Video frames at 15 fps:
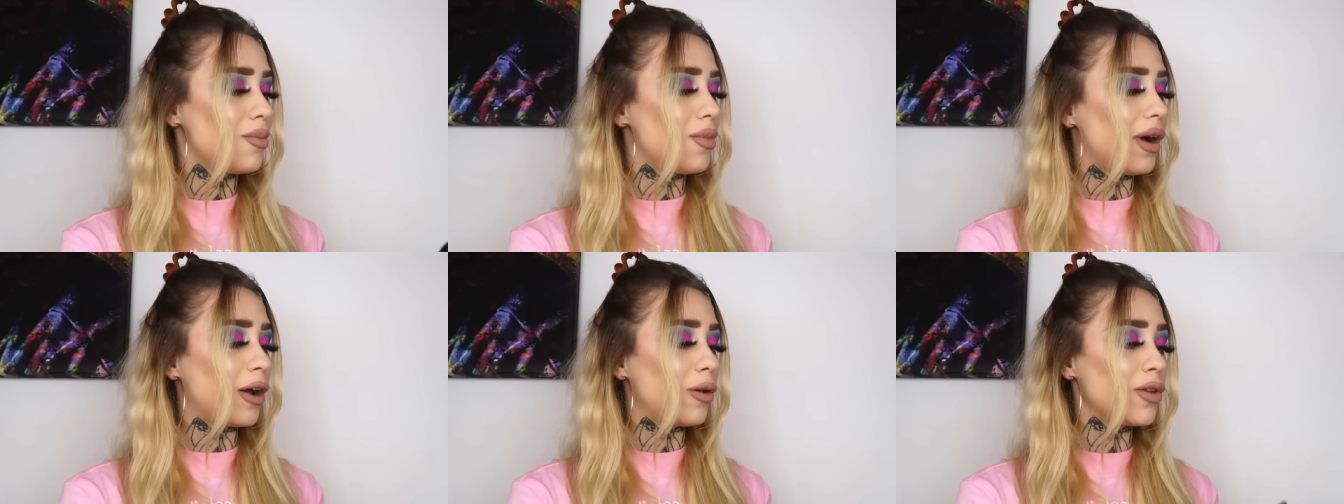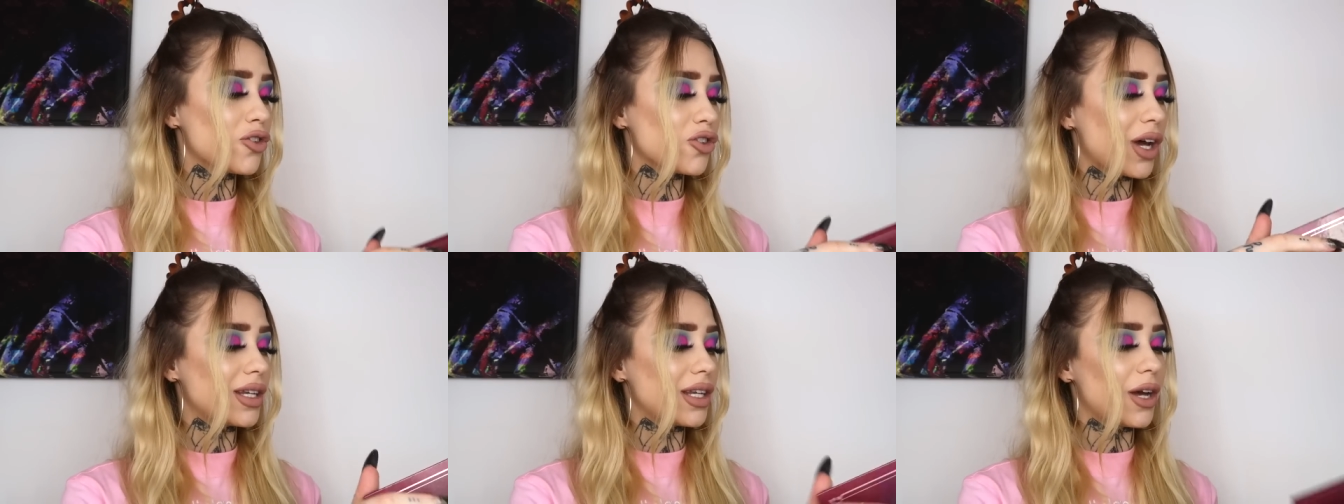but I only
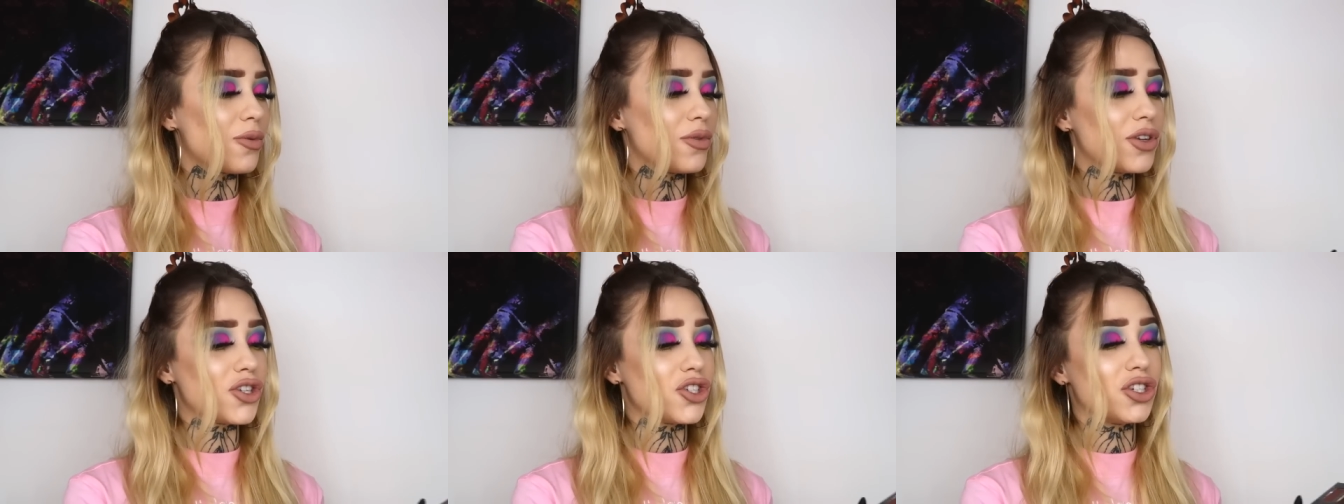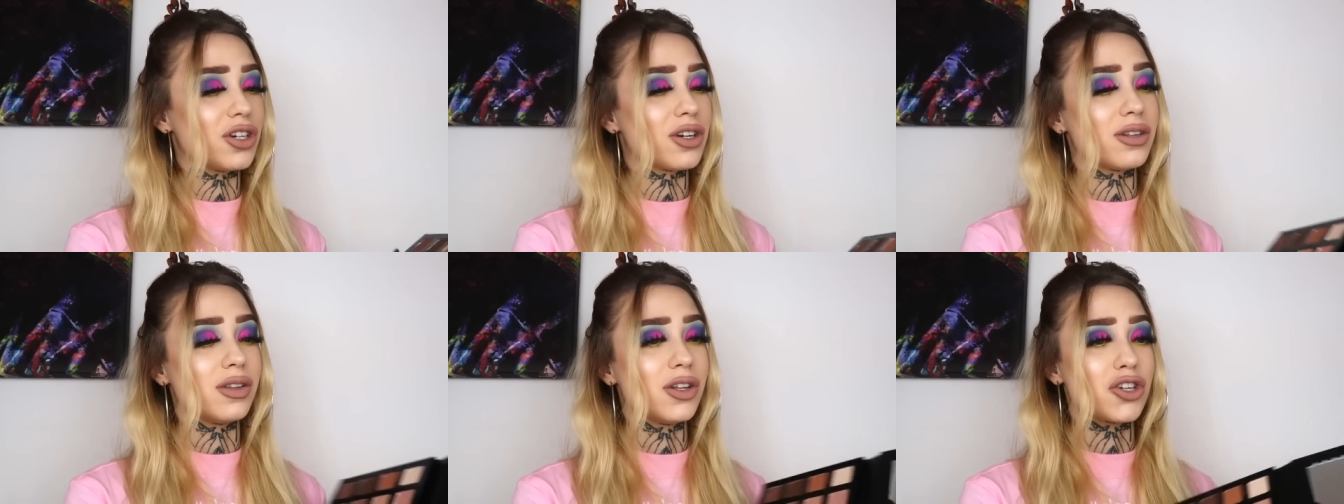tried it out this
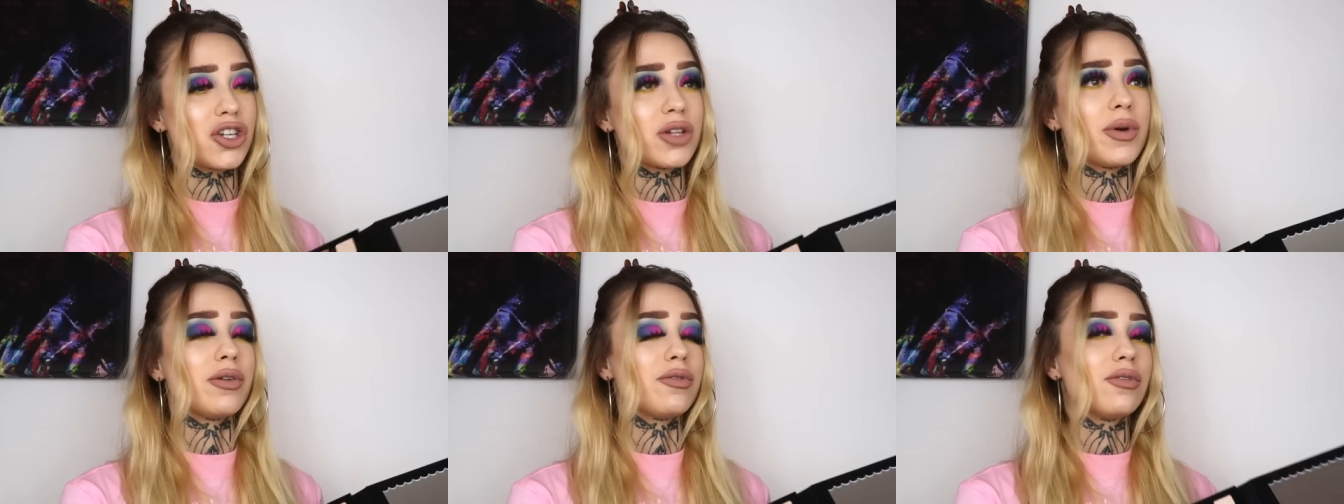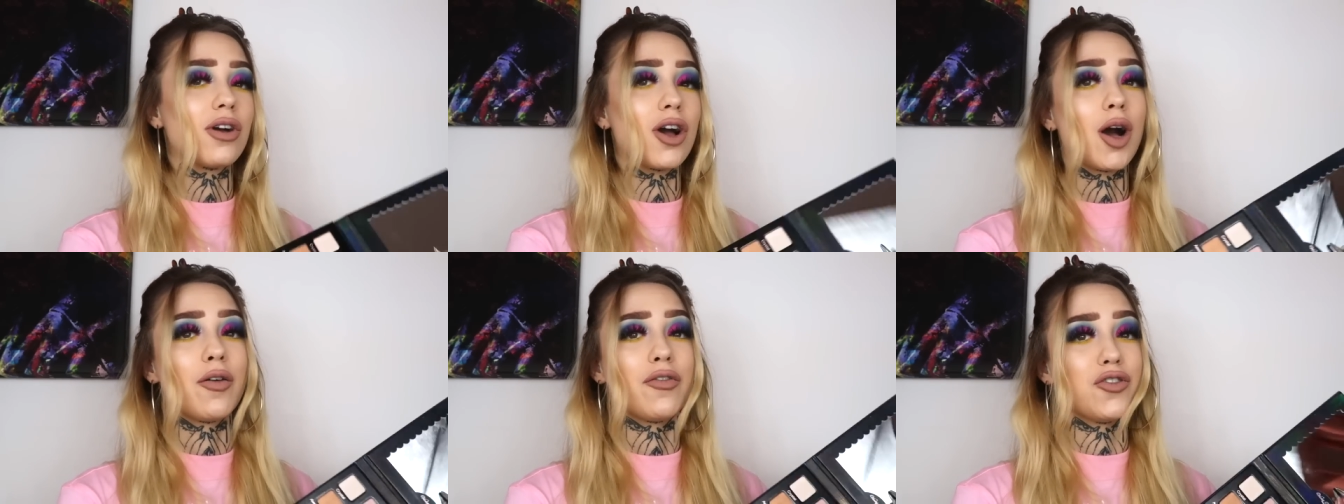year, literally
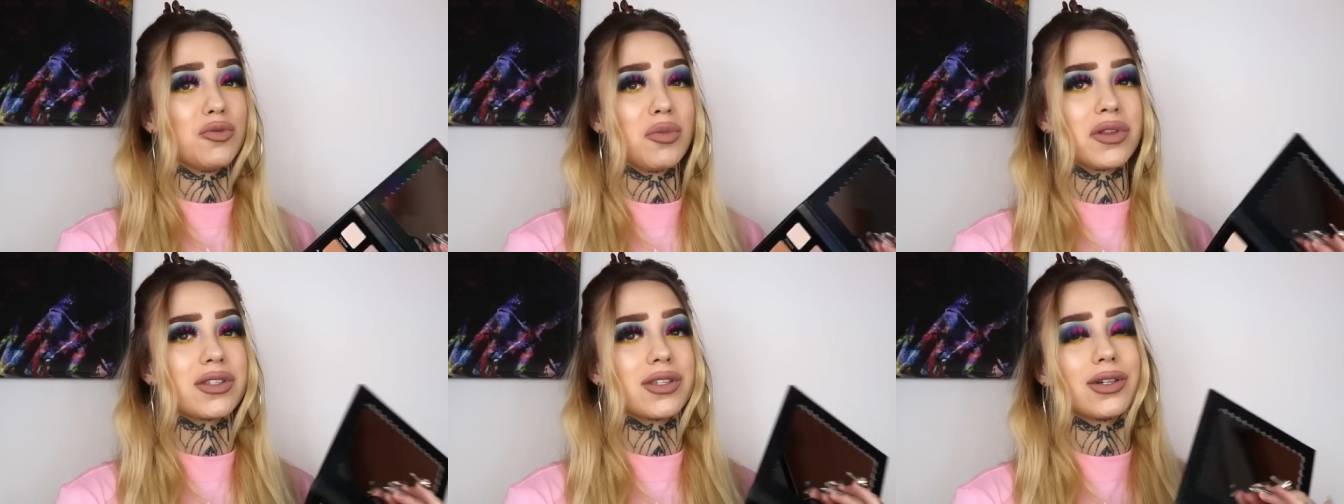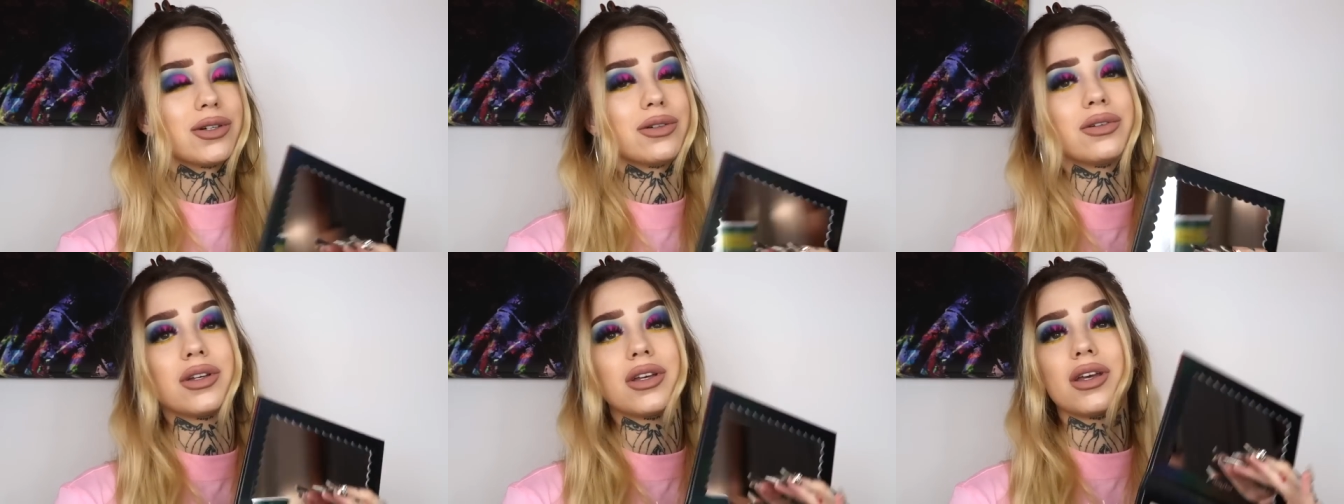a few months
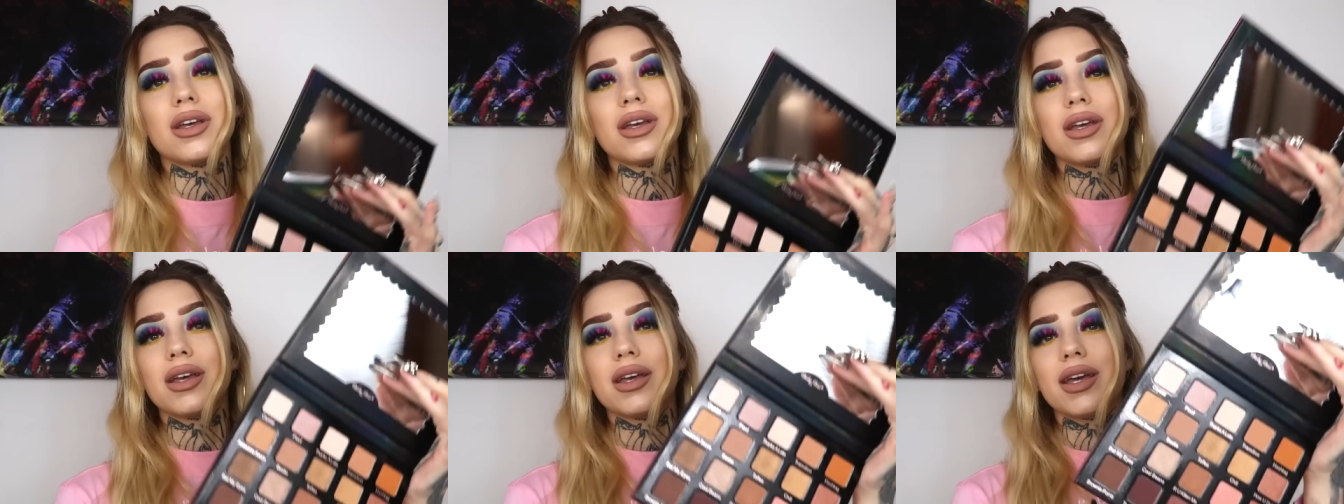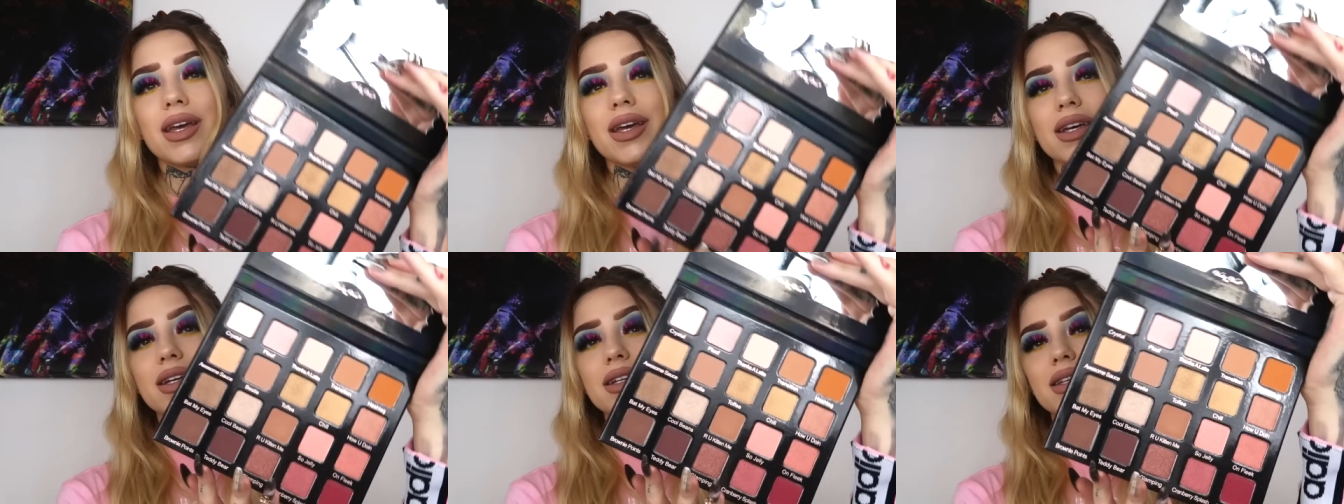ago.
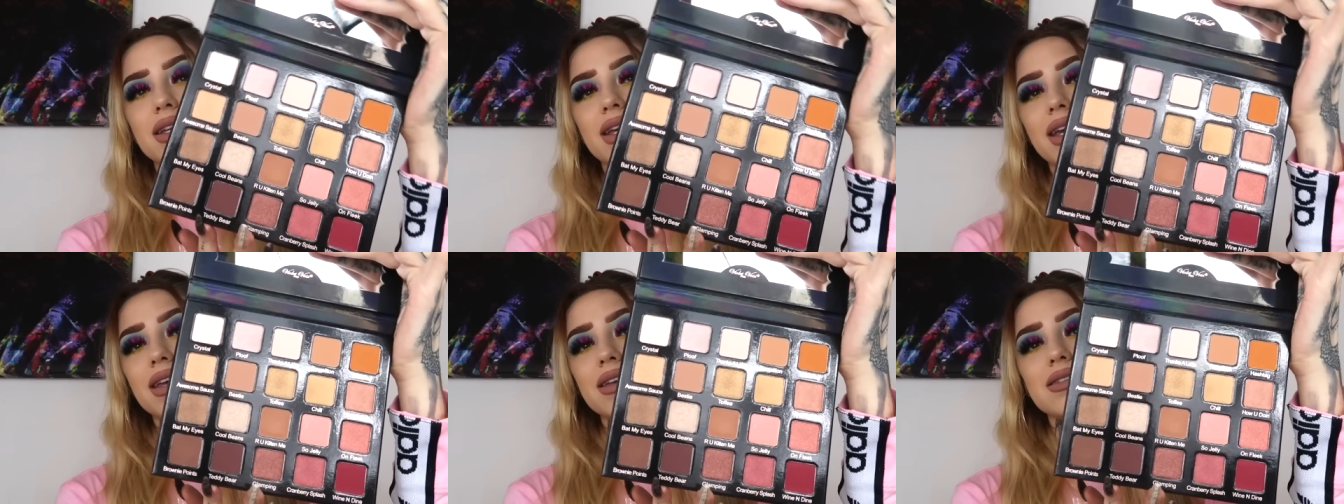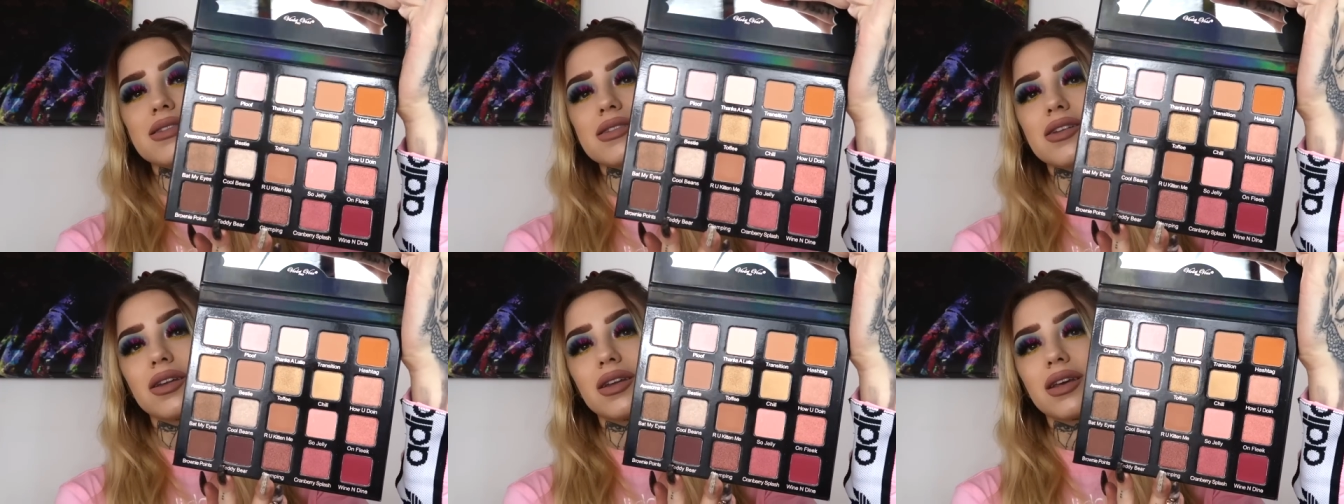And it is
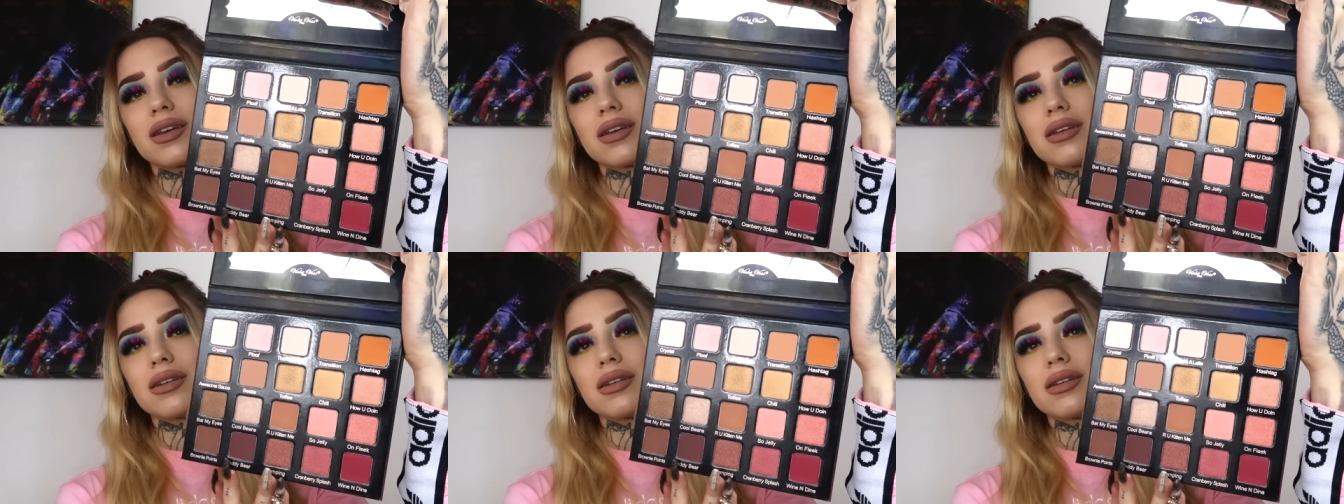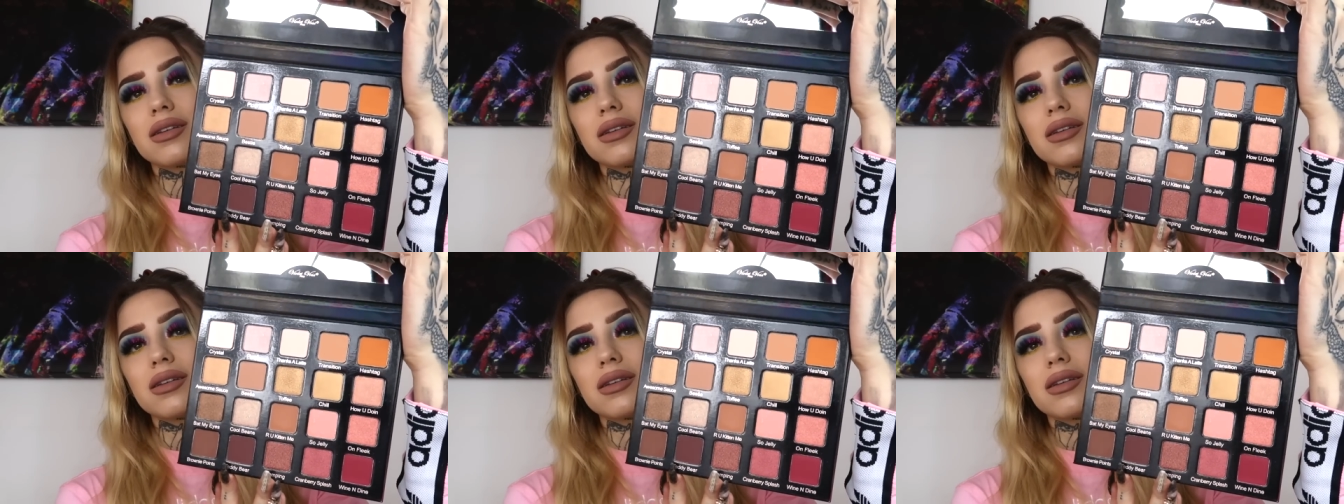stunning.